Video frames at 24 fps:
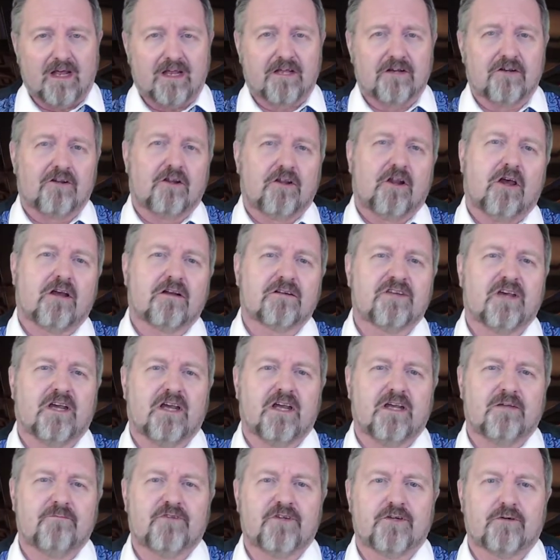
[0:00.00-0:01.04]
You know,
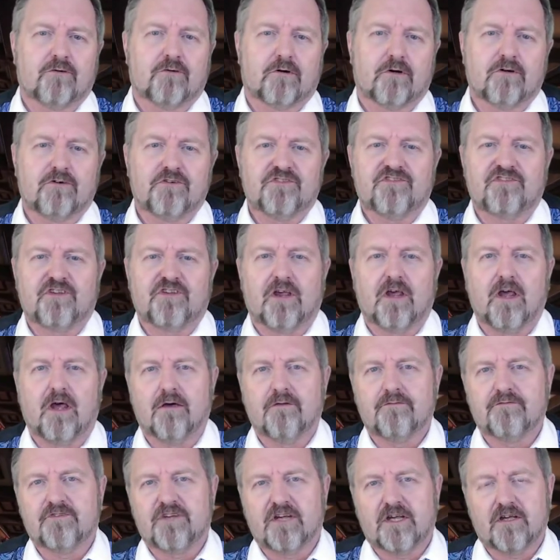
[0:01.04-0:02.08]
long-time viewers
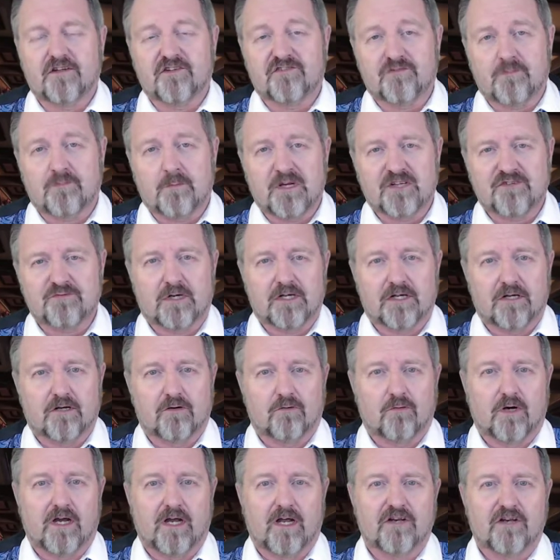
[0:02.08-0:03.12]
of Tales from
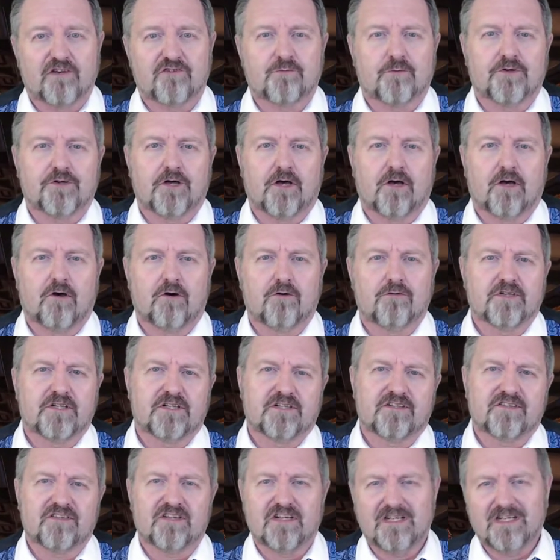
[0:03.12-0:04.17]
SYL Ranch will know
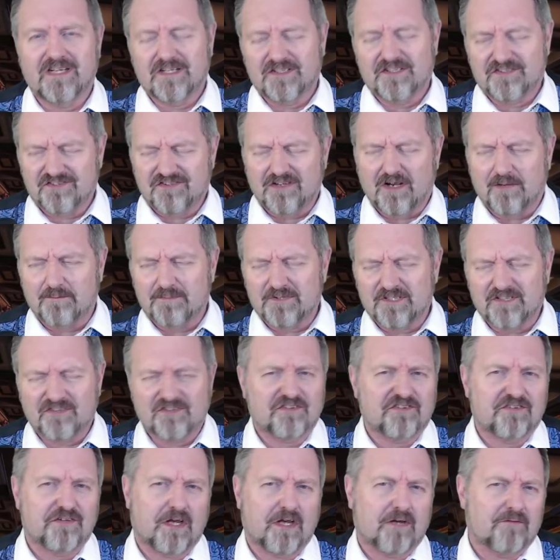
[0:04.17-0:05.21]
that its topics
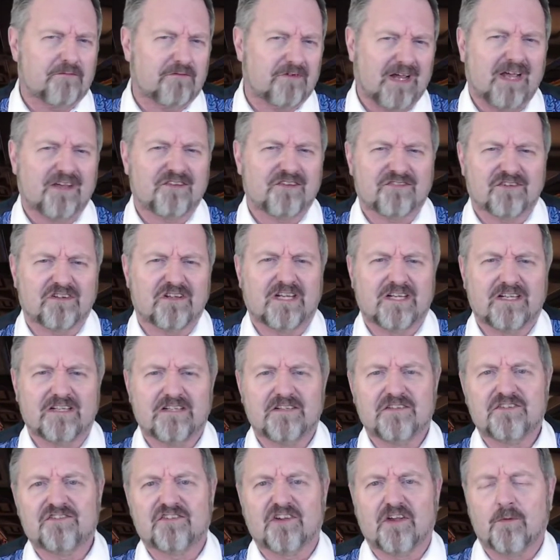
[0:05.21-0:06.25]
have
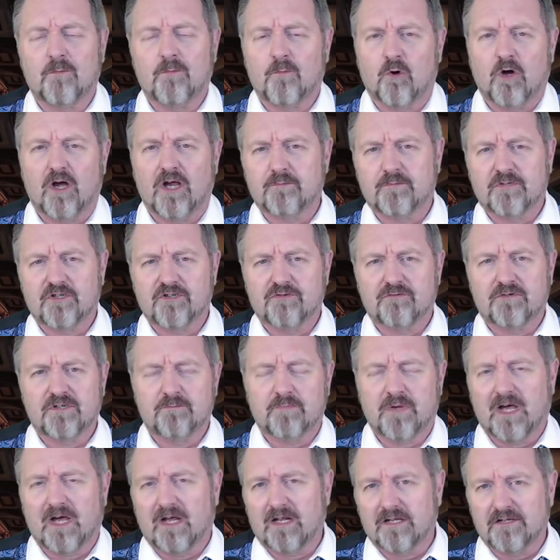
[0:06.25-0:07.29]
vacillated somewhat between
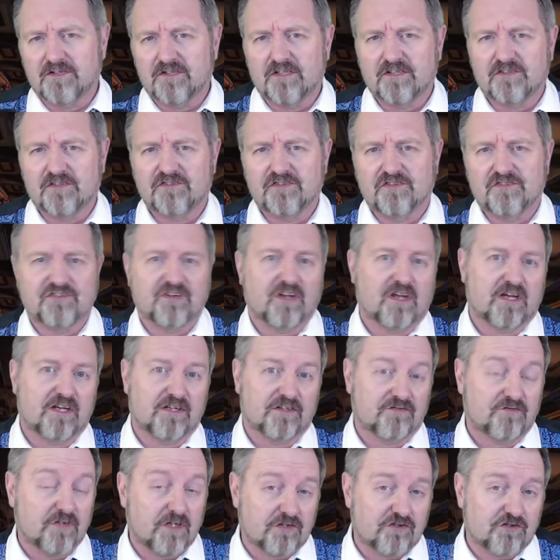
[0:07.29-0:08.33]
politics and
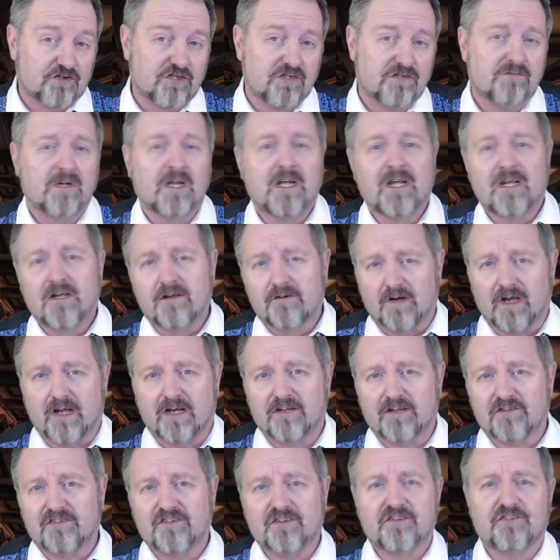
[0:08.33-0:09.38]
science fiction,
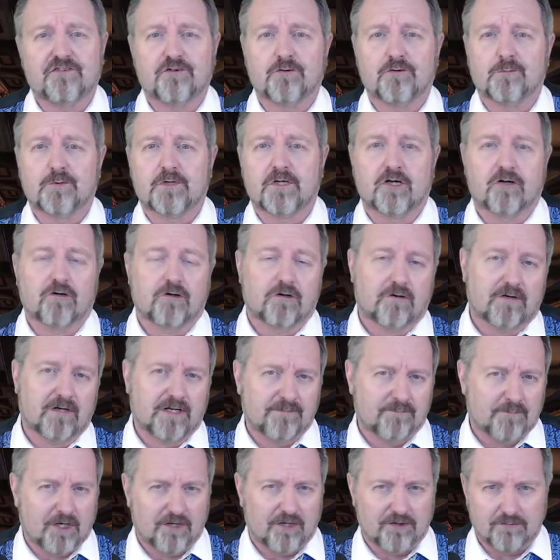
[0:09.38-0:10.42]
fantasy, superhero,
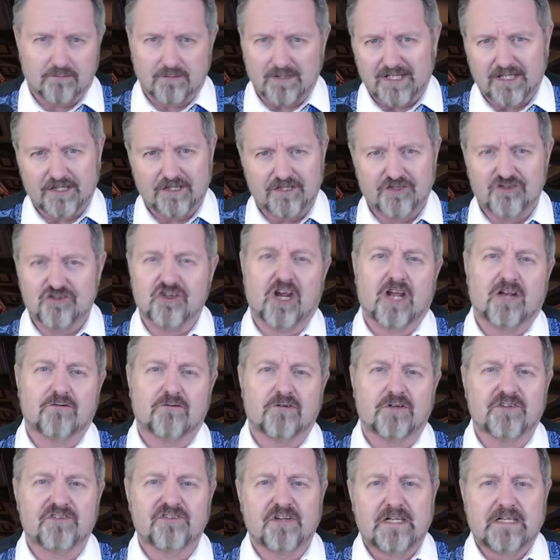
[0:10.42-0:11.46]
and other related
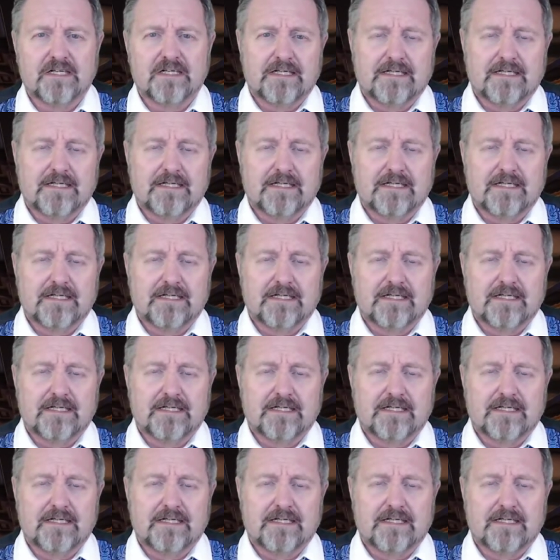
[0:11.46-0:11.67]
genres.